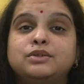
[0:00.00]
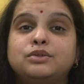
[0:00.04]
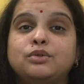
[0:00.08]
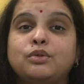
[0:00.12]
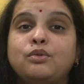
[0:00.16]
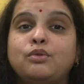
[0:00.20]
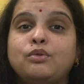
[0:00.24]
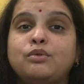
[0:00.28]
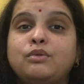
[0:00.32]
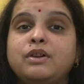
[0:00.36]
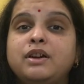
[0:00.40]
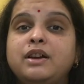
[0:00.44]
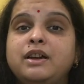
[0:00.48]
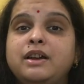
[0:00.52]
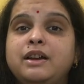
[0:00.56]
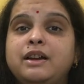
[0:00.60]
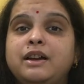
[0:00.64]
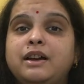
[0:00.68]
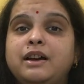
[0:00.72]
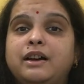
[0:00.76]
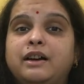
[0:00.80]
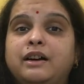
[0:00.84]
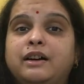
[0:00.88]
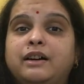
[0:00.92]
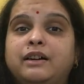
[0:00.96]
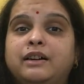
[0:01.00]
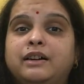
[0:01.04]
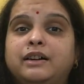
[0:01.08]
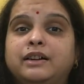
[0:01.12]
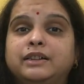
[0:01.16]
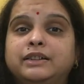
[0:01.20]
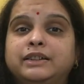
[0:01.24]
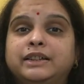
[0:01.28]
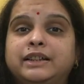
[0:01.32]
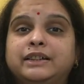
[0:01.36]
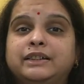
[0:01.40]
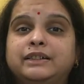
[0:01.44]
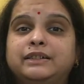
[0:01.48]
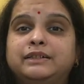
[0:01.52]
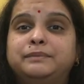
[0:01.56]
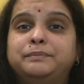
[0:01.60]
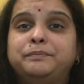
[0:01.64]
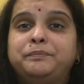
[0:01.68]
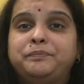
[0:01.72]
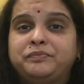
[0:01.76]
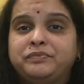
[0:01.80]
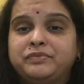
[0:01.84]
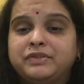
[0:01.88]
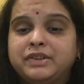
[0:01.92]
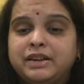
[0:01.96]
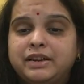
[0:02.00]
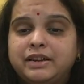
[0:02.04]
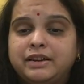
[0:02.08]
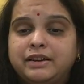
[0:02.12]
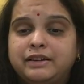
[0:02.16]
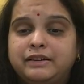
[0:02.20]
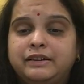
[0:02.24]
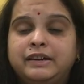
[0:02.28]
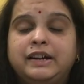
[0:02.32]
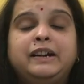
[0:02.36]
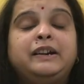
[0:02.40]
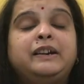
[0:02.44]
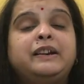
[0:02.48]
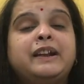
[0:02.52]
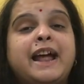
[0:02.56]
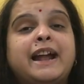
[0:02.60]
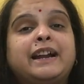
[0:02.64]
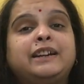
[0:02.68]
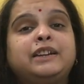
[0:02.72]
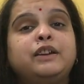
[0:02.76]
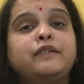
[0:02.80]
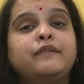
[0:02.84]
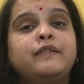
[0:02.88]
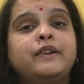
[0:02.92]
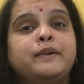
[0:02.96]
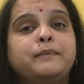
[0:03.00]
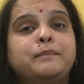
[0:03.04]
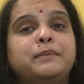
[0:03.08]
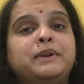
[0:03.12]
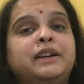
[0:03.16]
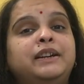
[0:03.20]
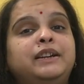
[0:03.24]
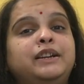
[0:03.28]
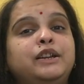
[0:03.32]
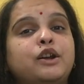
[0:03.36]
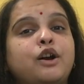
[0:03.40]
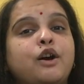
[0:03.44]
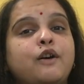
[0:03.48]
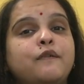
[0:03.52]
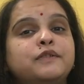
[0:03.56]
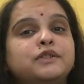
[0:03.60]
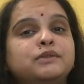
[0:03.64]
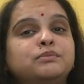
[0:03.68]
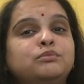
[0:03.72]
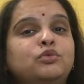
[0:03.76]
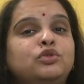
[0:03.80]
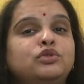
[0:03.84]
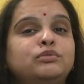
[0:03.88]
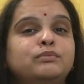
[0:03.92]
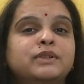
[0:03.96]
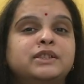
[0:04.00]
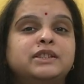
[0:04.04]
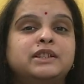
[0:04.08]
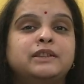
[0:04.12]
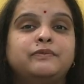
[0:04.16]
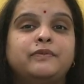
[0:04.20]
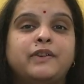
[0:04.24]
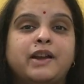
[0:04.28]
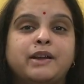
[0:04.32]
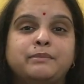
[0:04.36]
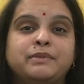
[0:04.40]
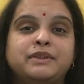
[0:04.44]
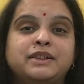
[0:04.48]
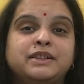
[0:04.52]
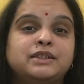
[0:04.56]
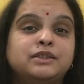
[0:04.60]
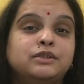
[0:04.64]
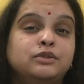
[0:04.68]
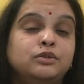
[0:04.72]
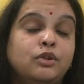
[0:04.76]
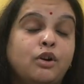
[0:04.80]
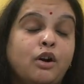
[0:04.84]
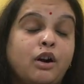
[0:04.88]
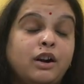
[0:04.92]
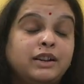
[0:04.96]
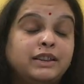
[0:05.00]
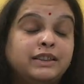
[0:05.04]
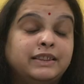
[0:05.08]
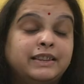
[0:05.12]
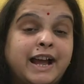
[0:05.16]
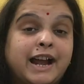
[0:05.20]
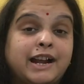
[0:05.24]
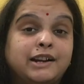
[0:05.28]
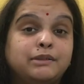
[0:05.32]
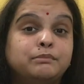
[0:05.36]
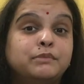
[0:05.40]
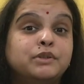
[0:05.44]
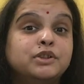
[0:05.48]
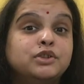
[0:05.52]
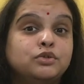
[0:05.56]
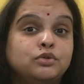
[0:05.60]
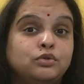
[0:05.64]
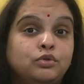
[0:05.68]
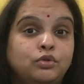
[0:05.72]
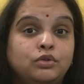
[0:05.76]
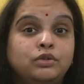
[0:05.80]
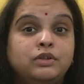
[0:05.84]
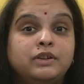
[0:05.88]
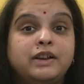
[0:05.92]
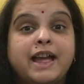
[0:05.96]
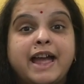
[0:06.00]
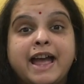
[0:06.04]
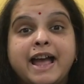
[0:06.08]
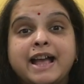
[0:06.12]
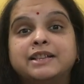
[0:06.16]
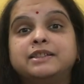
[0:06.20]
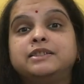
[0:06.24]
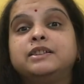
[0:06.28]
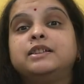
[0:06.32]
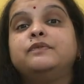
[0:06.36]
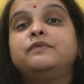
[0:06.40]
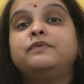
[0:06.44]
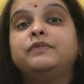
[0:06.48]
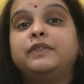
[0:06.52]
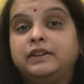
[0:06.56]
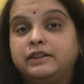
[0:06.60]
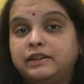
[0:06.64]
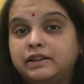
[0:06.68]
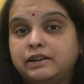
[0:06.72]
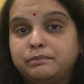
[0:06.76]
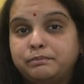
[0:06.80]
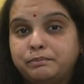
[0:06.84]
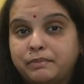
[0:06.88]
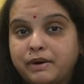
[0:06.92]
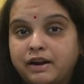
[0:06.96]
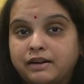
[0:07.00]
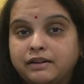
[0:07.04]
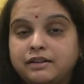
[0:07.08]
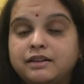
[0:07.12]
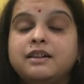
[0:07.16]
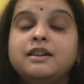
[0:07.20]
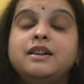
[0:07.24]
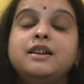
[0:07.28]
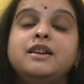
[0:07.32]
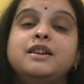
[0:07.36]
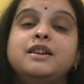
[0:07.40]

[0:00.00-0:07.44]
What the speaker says: So the retractive ability of smooth muscle fiber is not that much good as in fundal part.